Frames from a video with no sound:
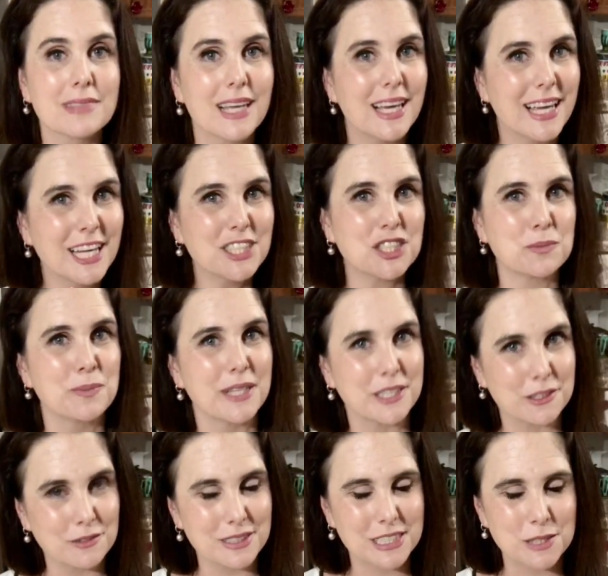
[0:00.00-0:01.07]
eat your
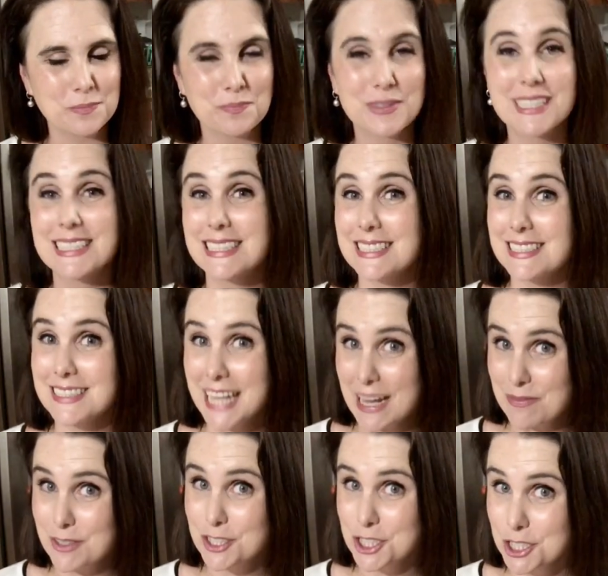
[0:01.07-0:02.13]
pickles. Save
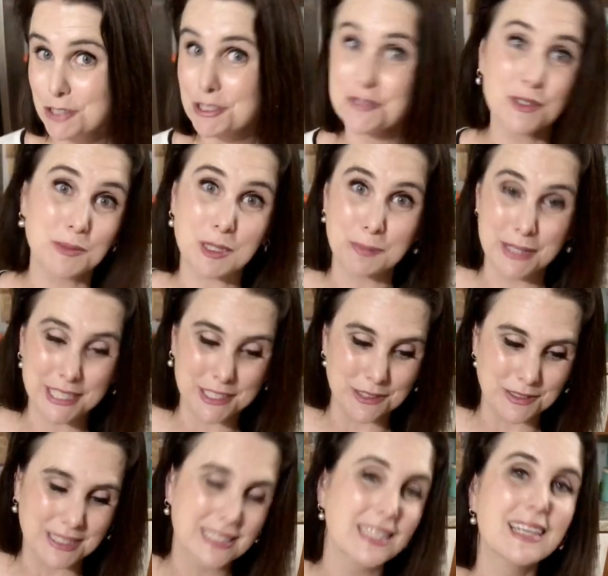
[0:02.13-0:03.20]
the juice from your
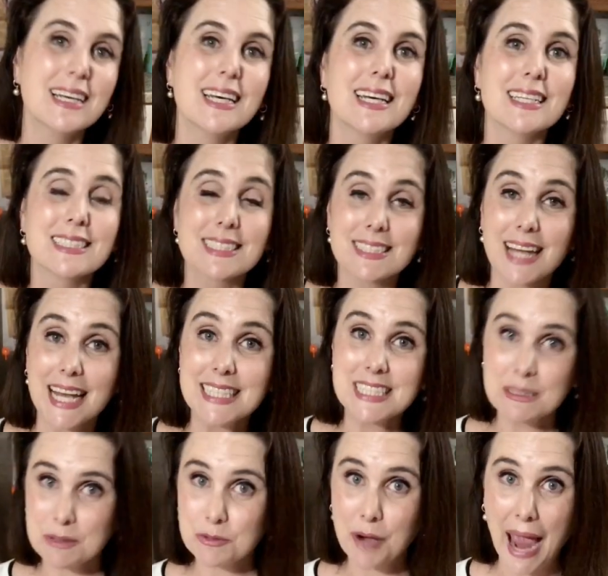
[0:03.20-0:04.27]
pickles. Slice up
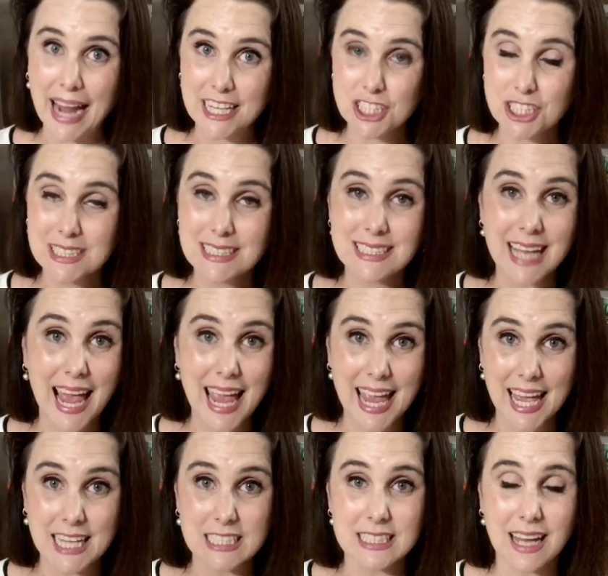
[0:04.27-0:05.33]
the radishes
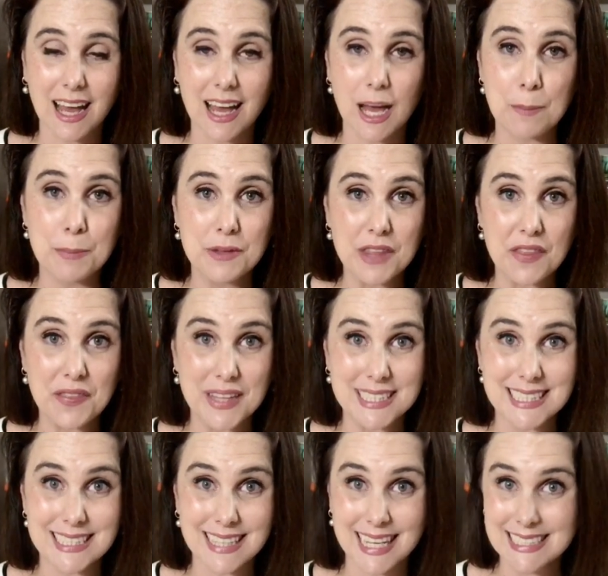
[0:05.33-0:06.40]
and put the thin
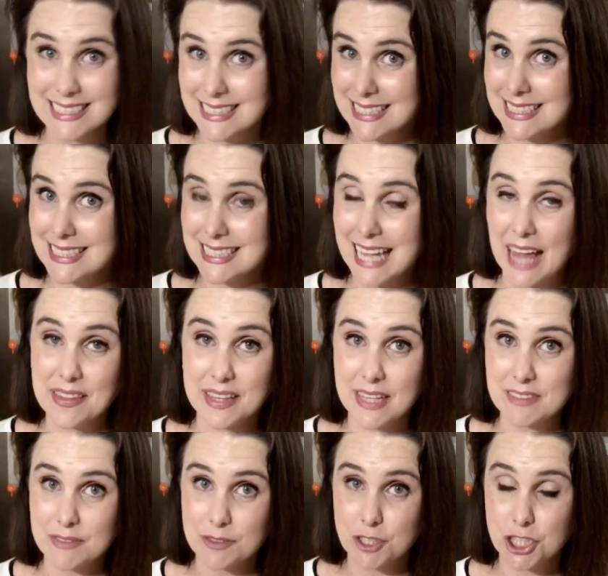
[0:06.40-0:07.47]
slices inside the
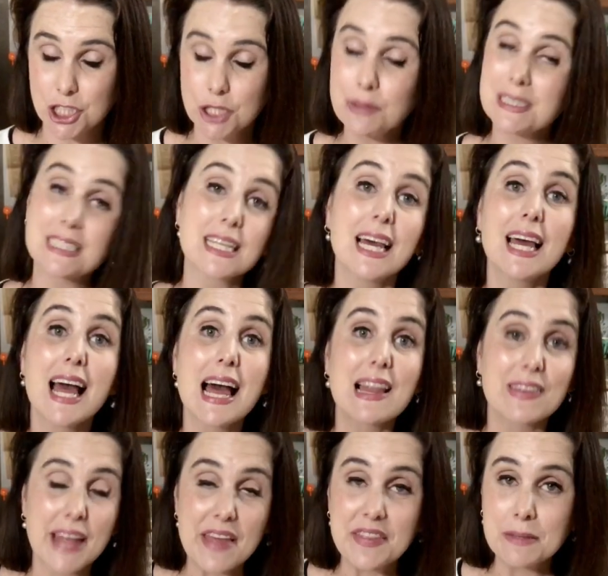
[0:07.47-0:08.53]
leftover juice.
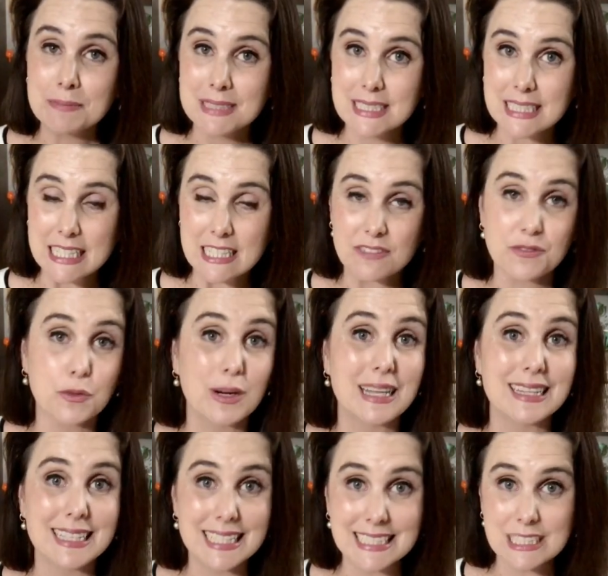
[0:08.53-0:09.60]
Let them sit for at
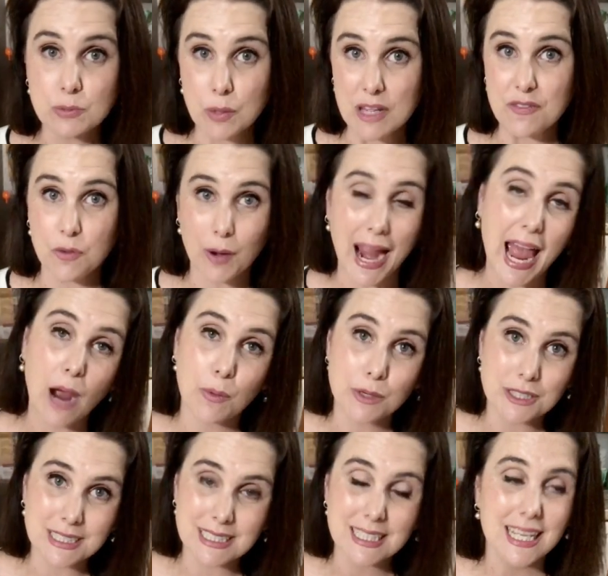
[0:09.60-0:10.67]
least 24 hours,